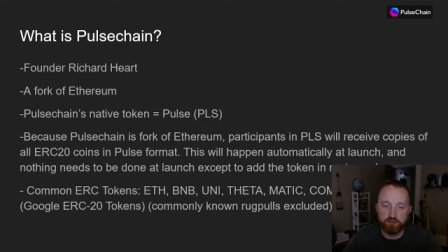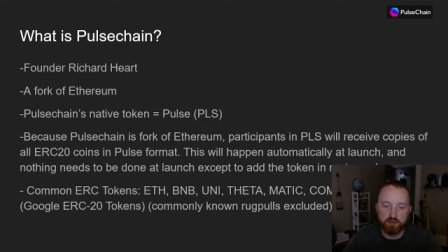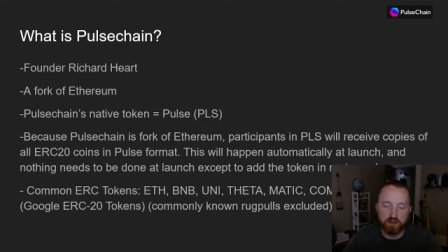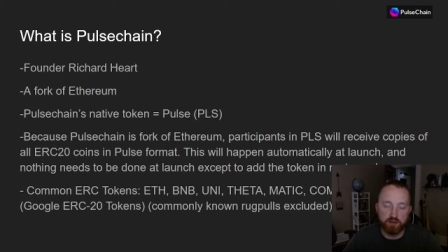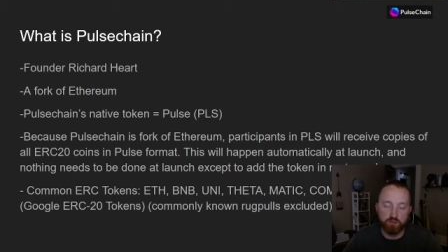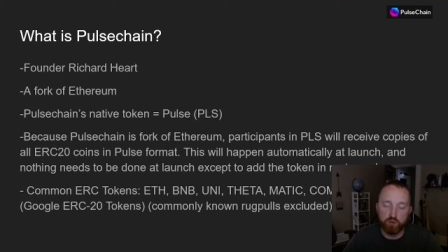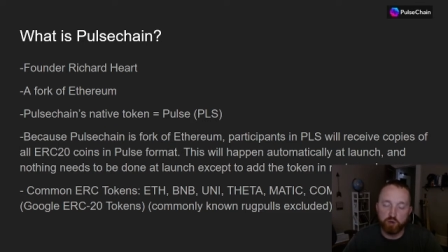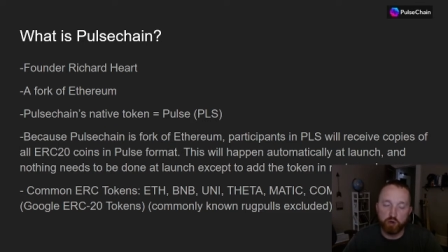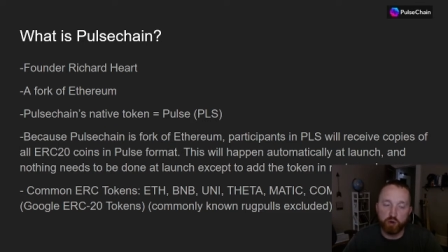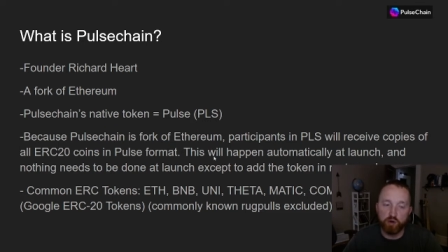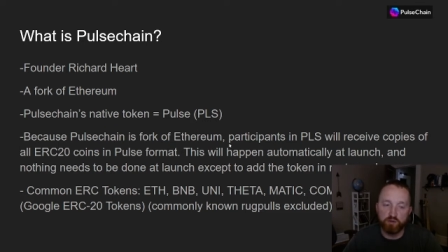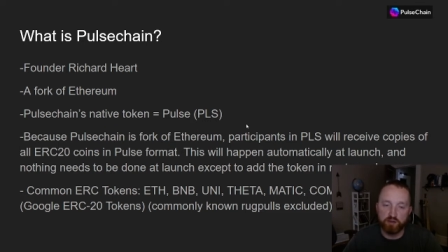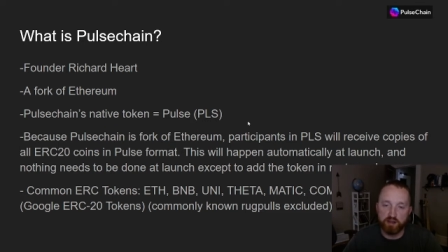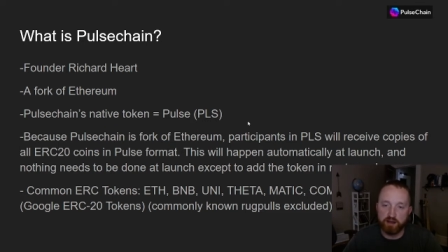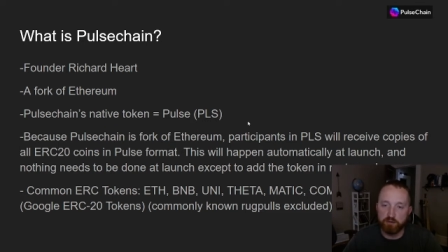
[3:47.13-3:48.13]
And we'll go
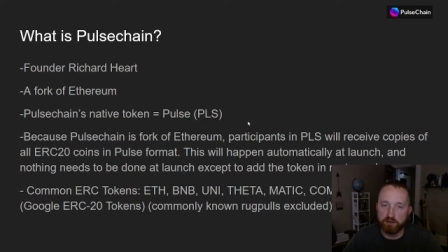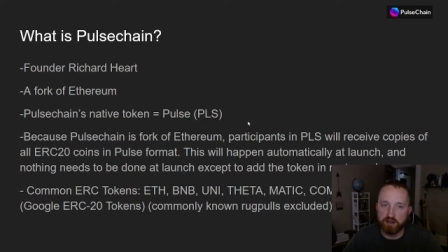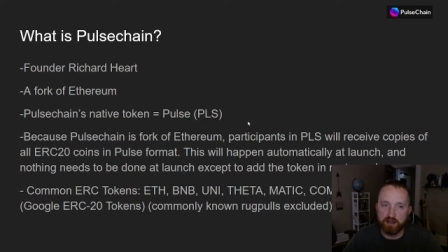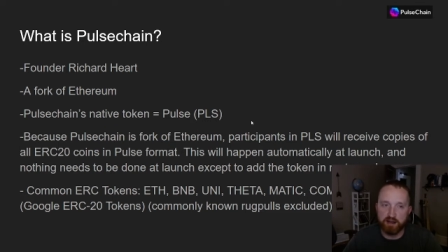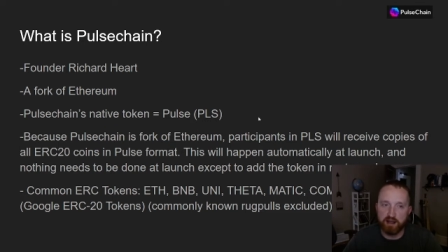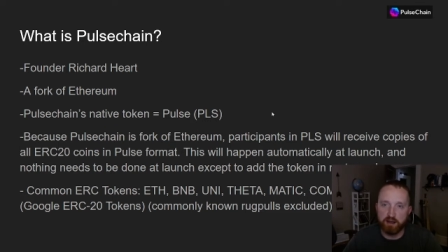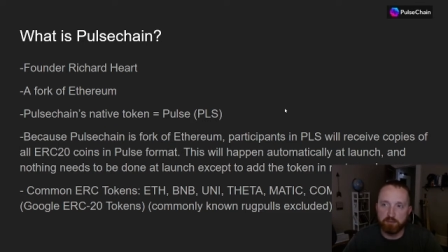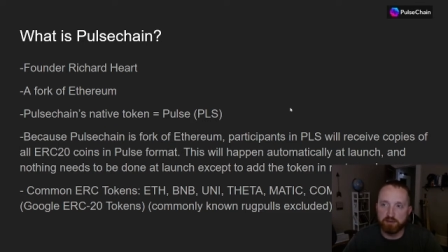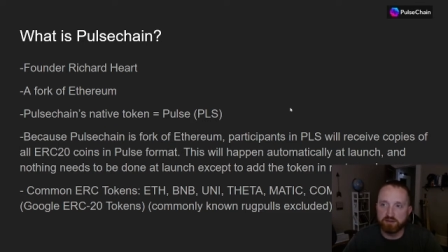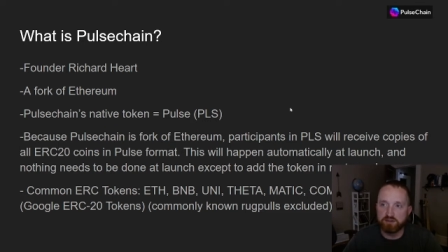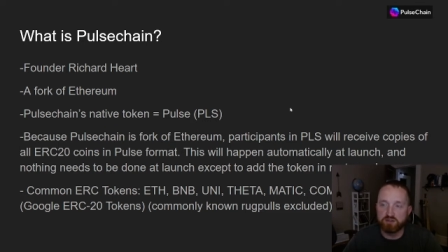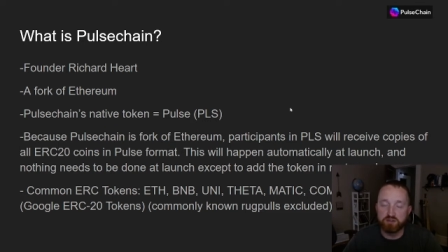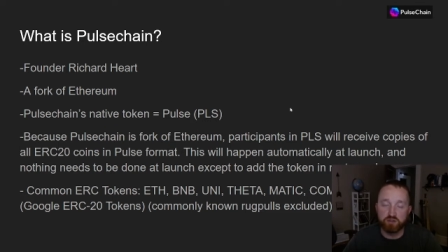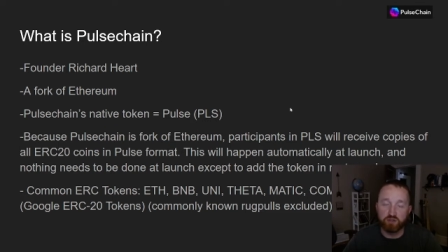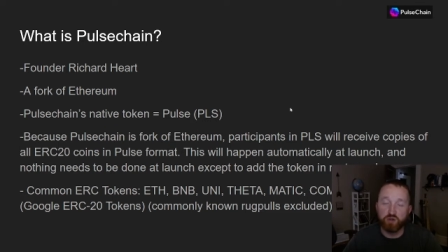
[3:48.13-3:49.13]
over that when that happens.
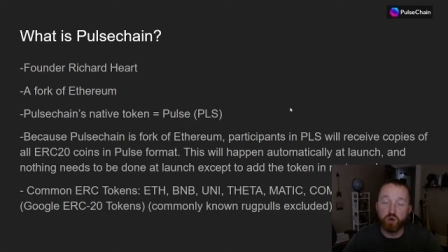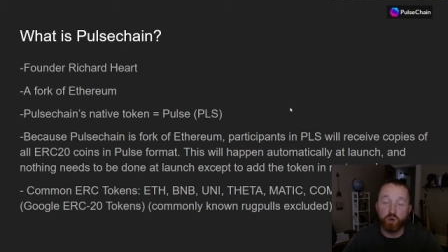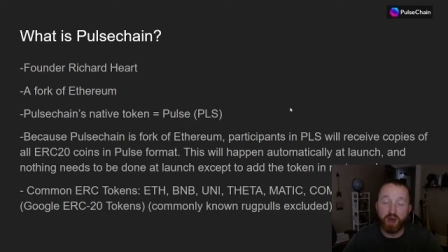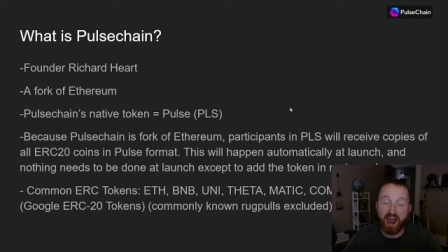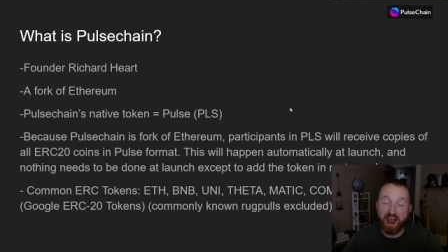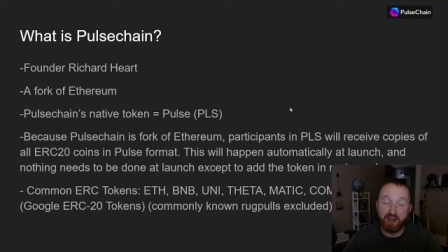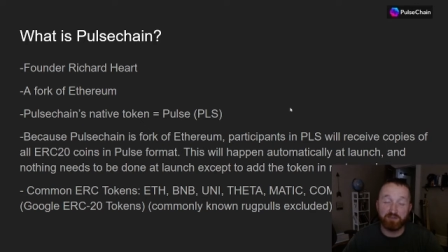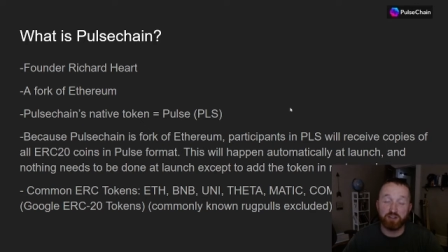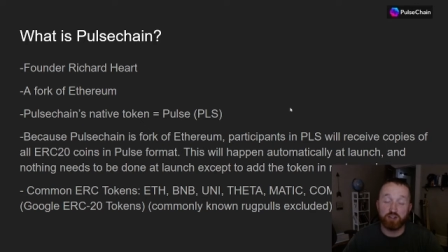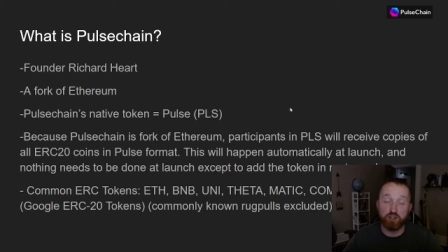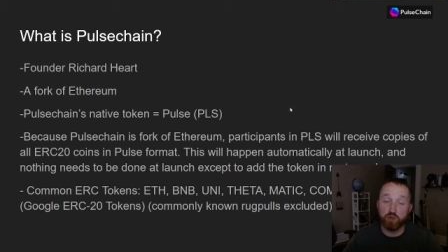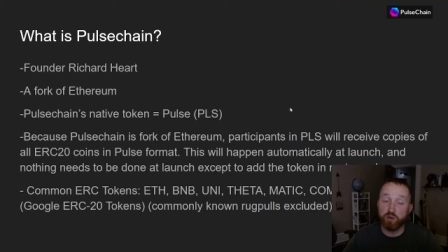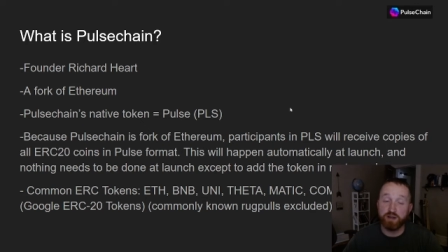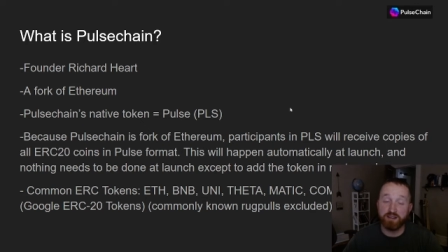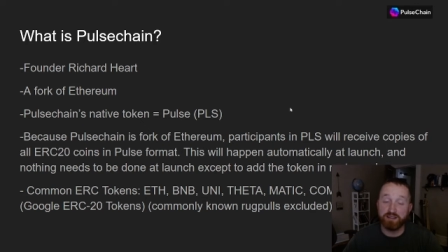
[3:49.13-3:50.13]
So you don't have to
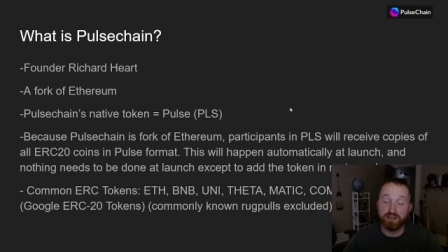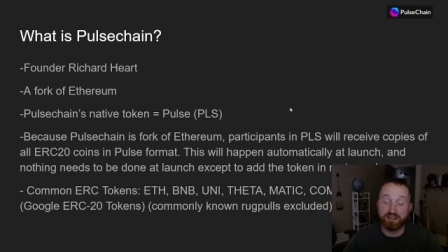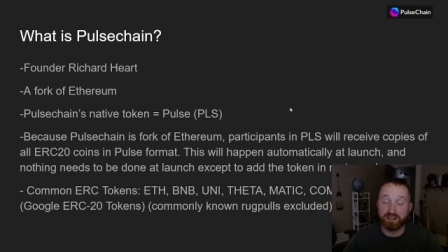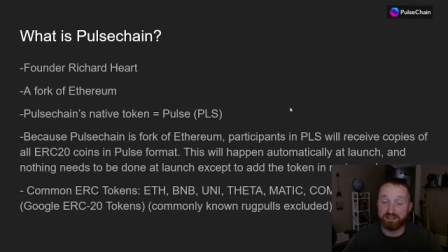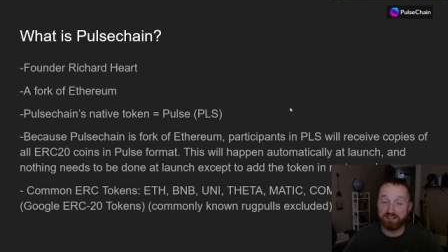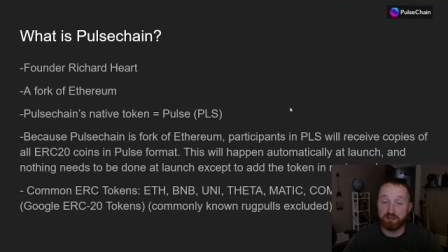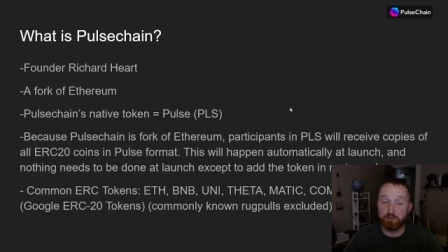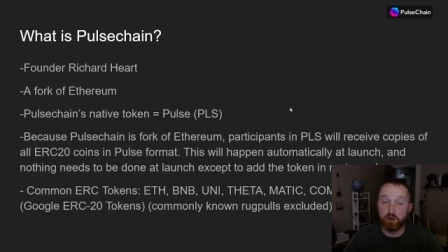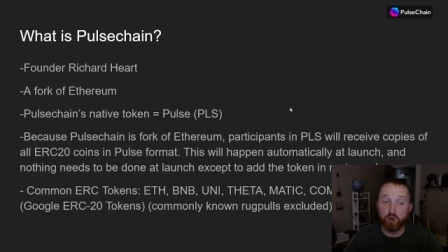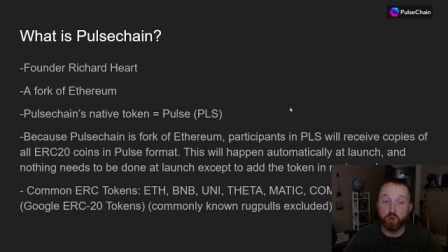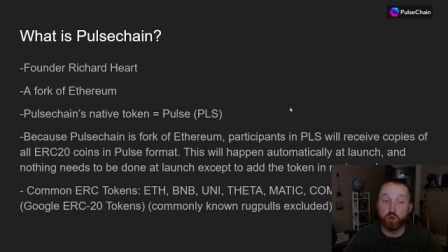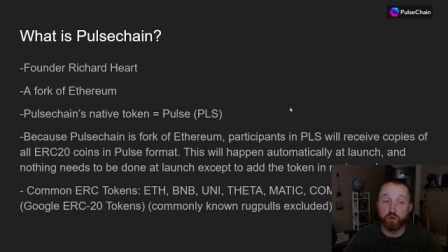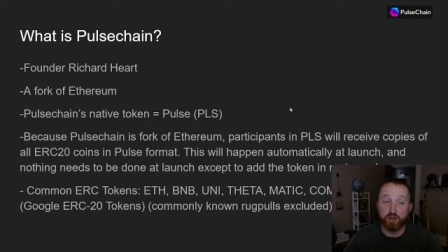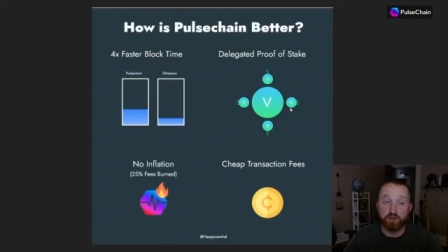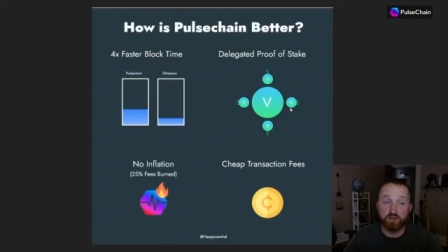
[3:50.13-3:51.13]
do anything except
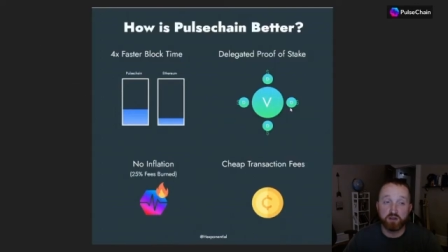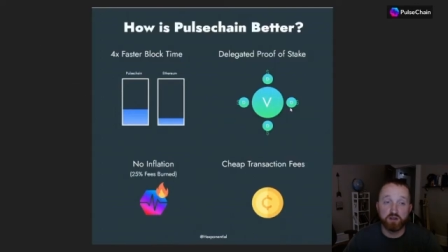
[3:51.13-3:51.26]
hold it.